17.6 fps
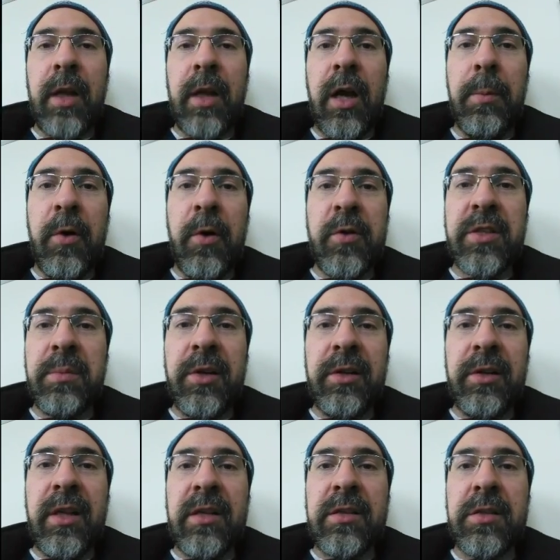opposing
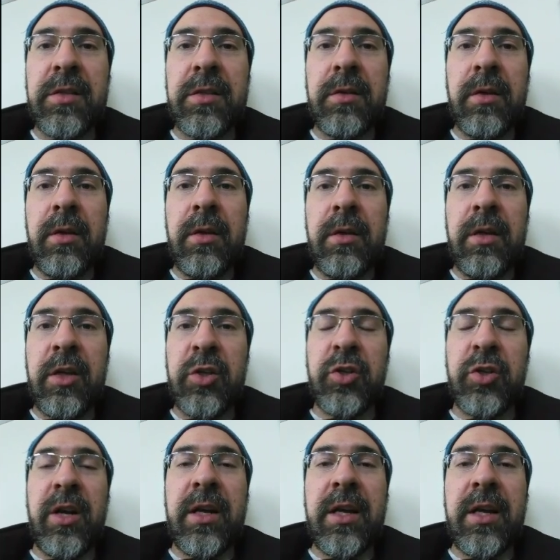buildings,
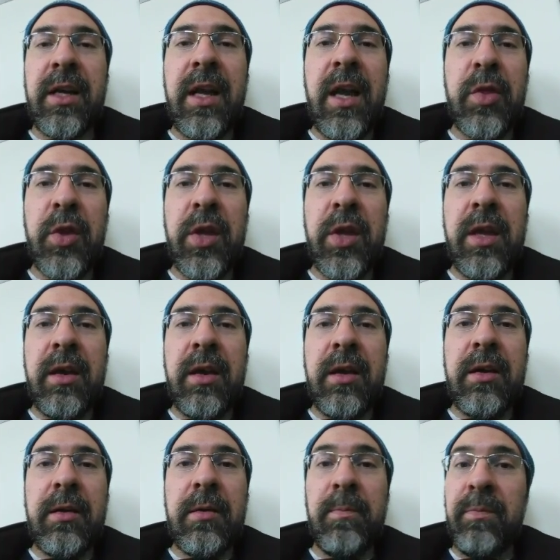because you're not going to get
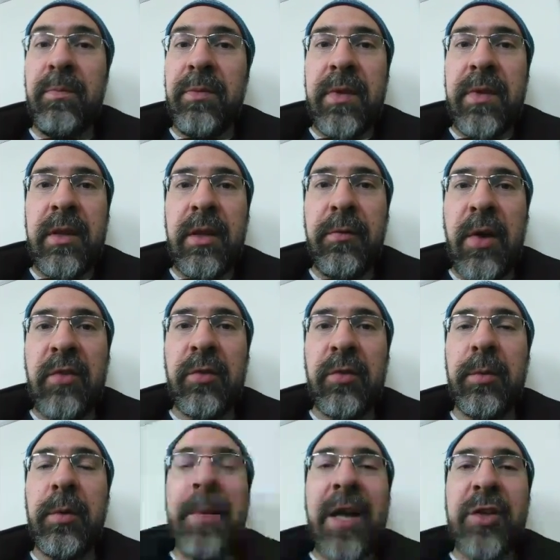the
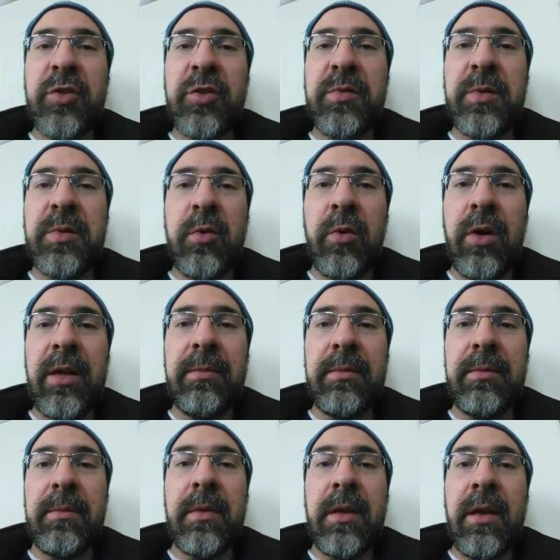favorable matches you
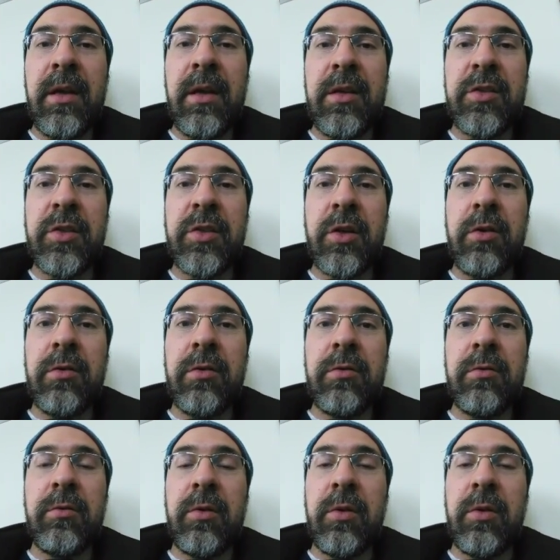want.
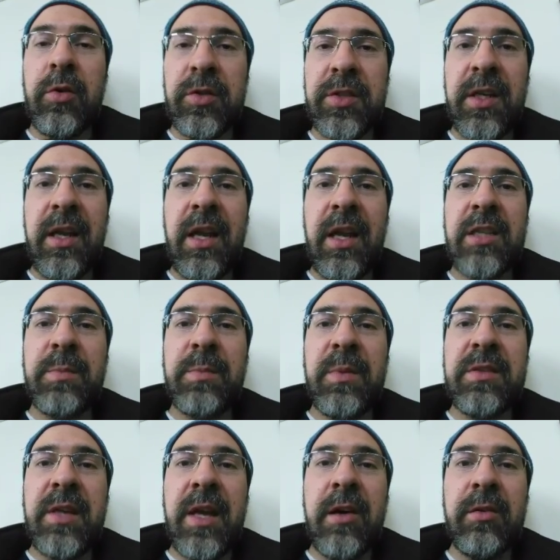So goaltending has to
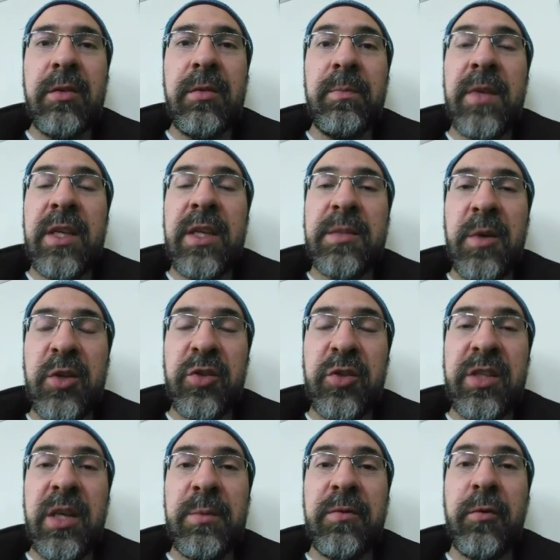be sound.
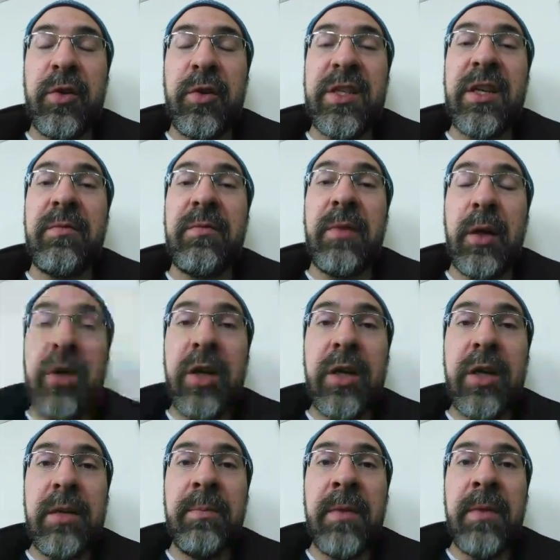Special teams, of course, have been
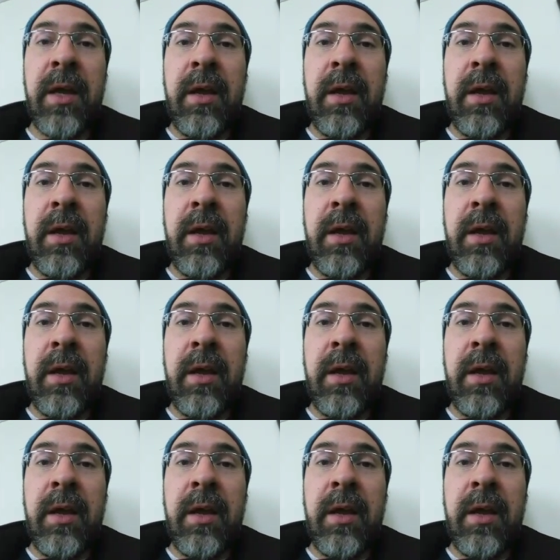good.